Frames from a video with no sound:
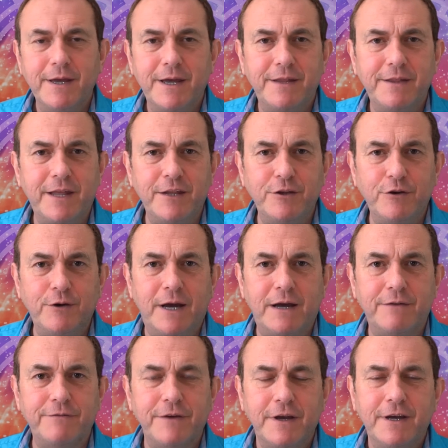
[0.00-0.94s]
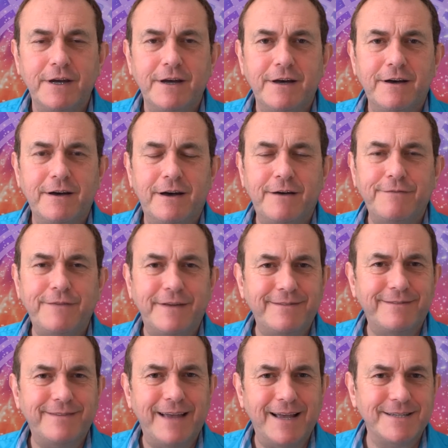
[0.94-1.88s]
and then you have a
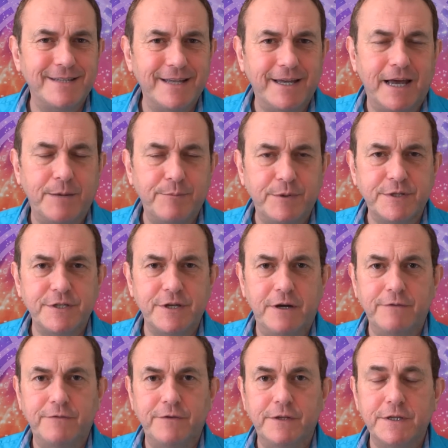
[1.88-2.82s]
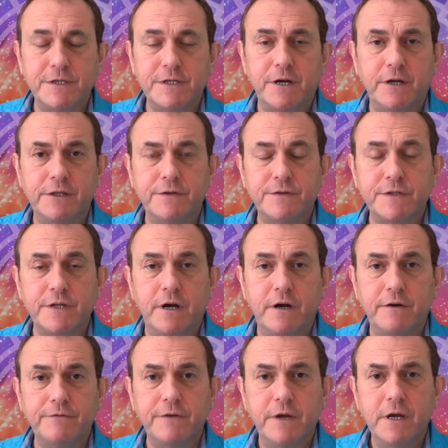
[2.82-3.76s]
fantastic appetite for this kind of
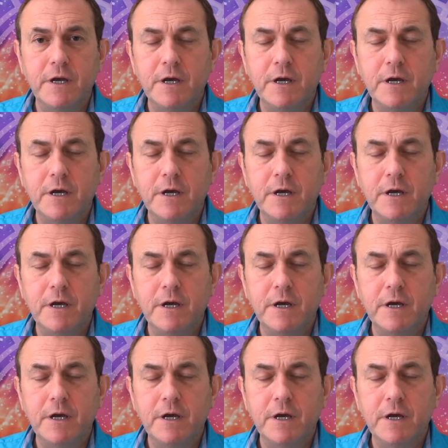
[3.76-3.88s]
stuff.